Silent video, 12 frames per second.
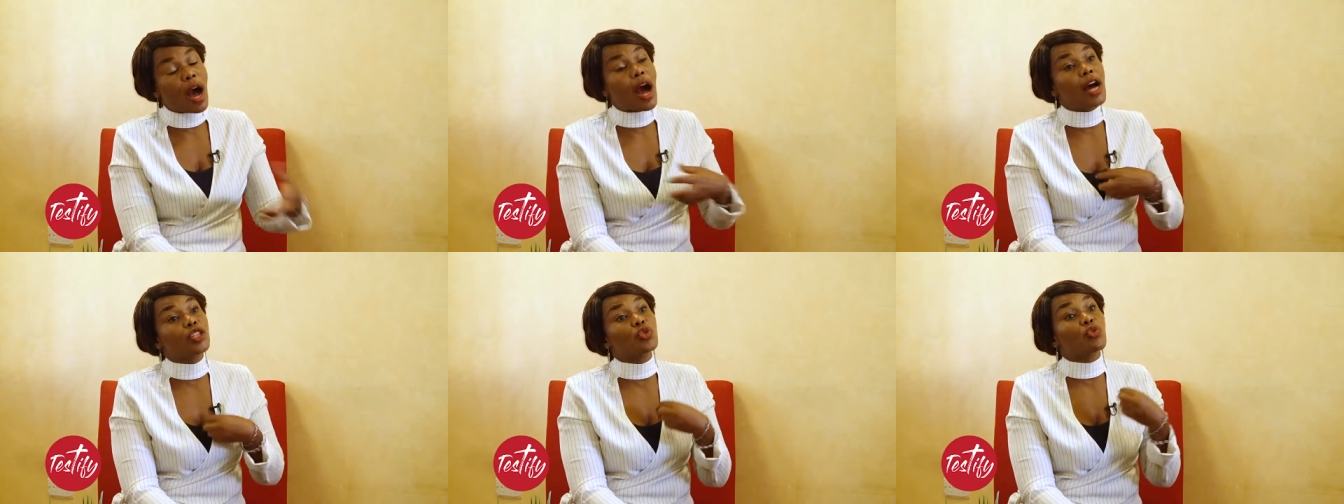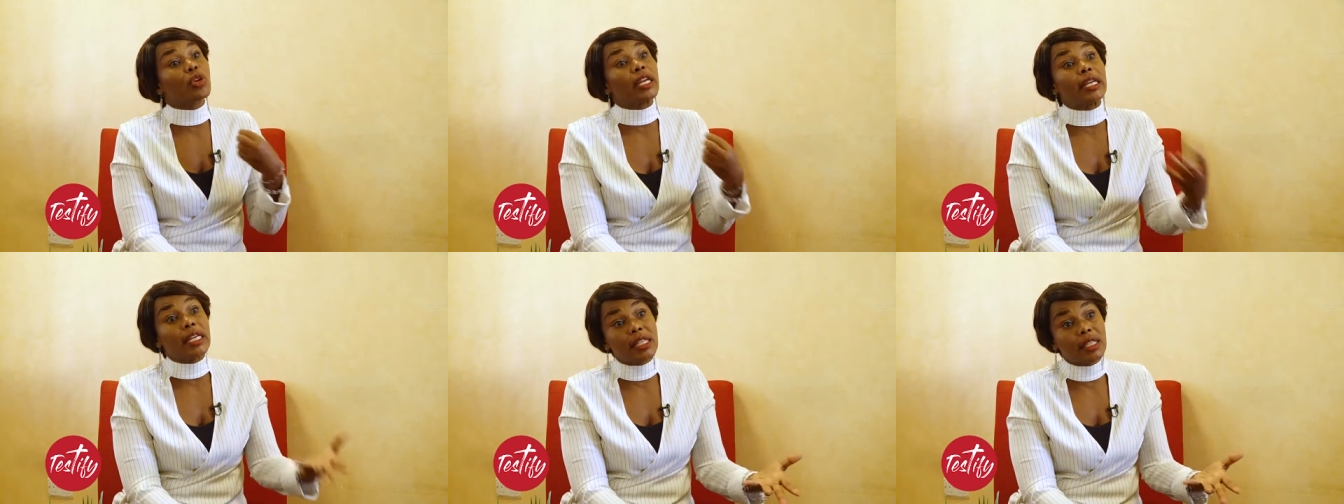I had to
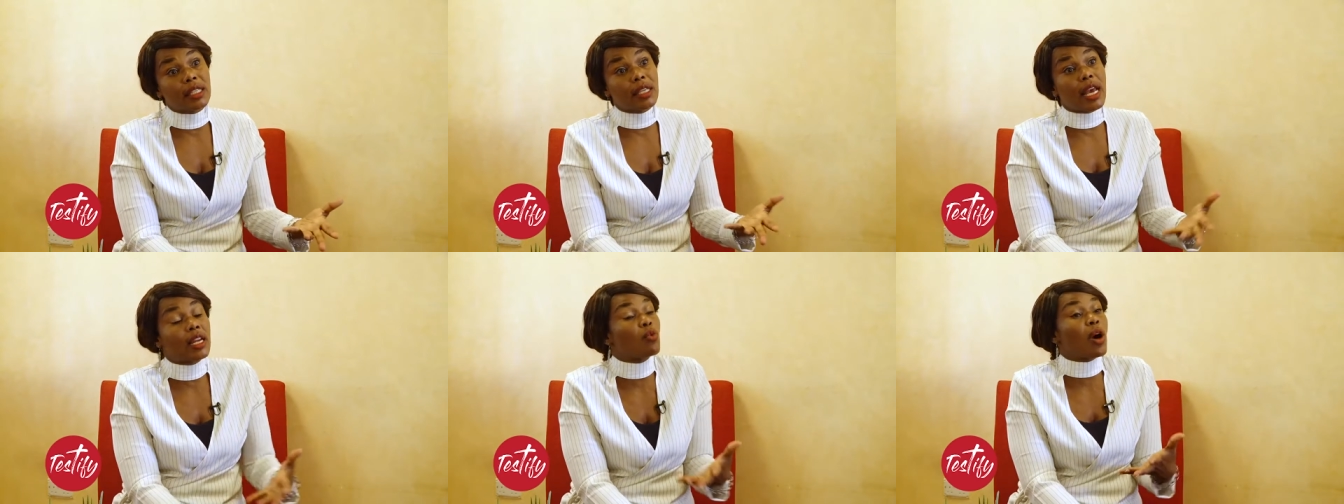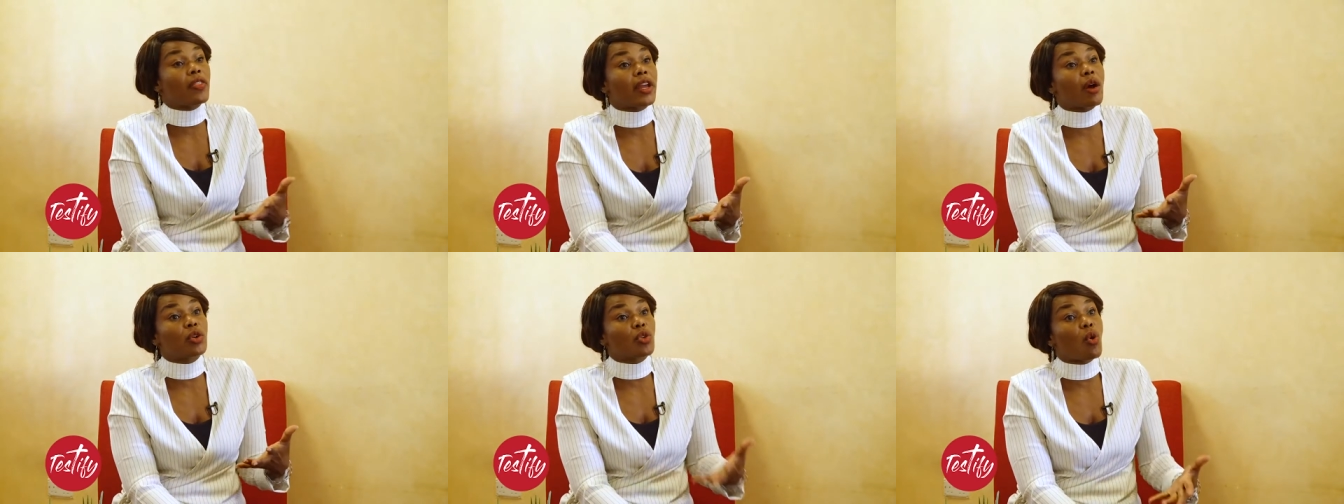release anyone that
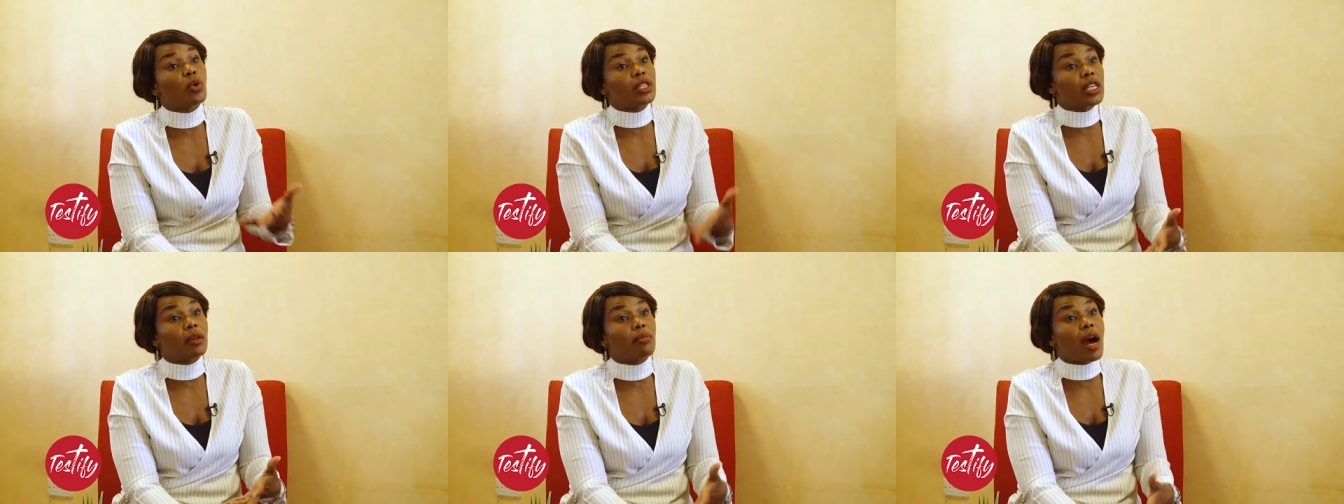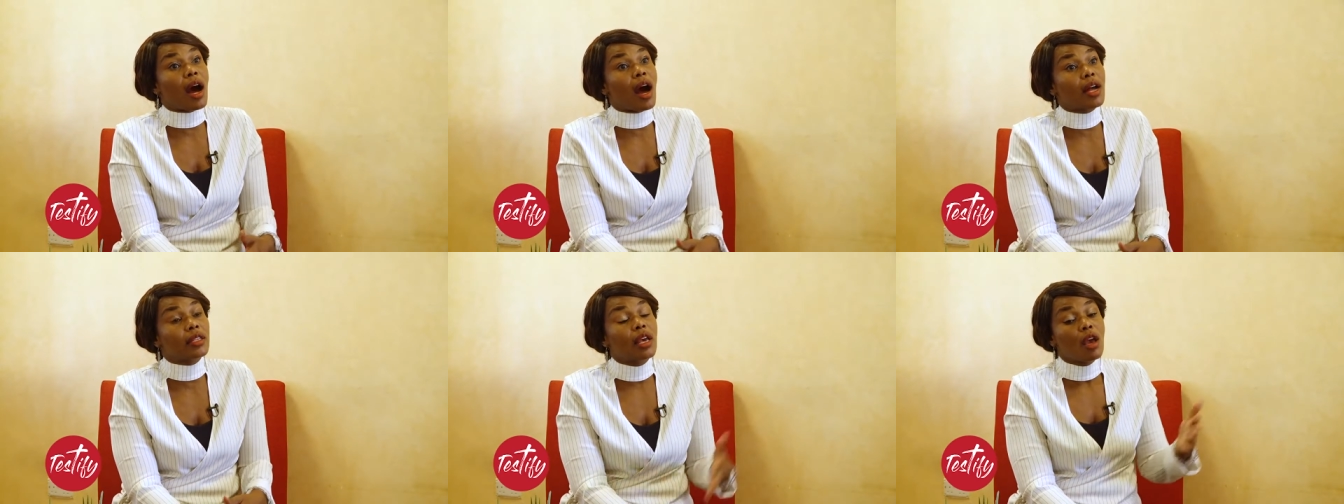I was holding in my
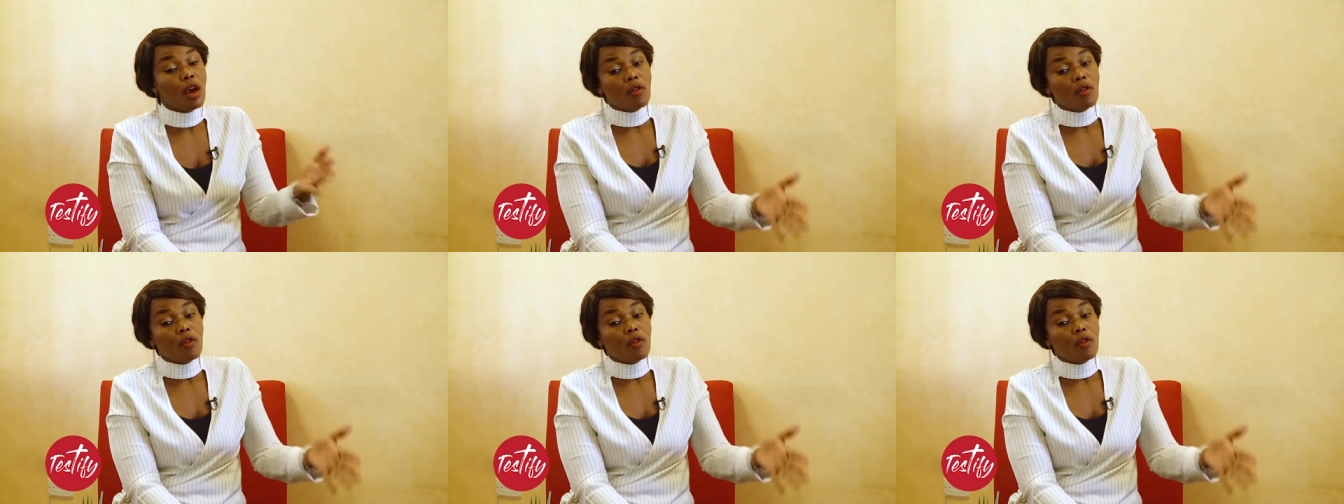heart